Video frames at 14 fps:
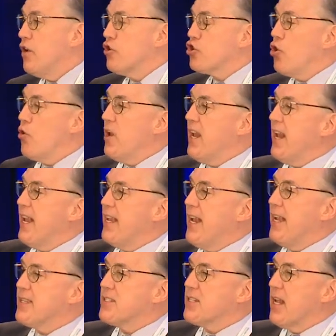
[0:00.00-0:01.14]
So
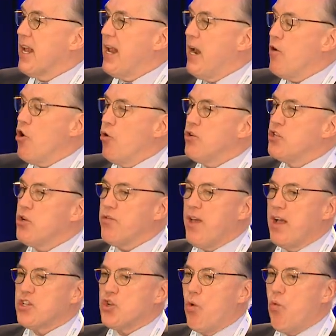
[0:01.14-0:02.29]
it's, and I know in
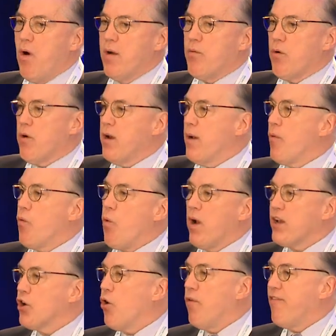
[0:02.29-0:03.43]
2001 we were a number
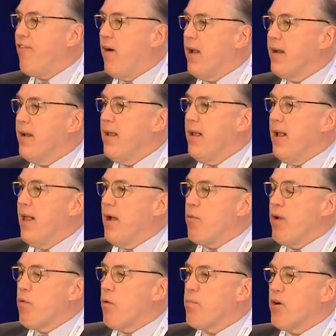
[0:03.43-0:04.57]
one gold fund,
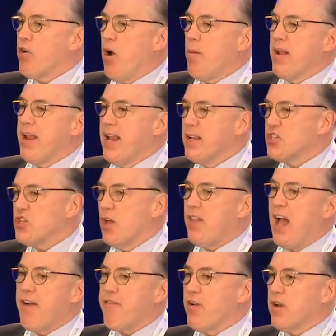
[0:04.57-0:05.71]
we were predominantly in South
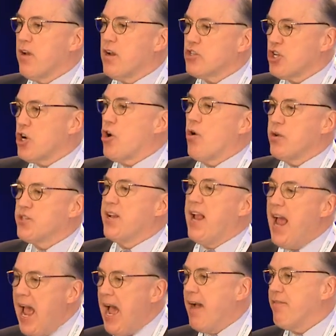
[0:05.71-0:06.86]
Africa because the currency had
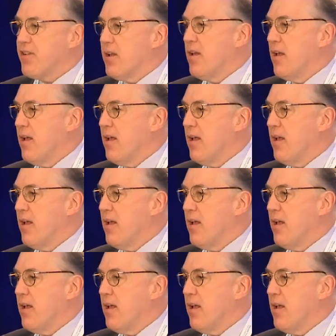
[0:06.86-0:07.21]
halved.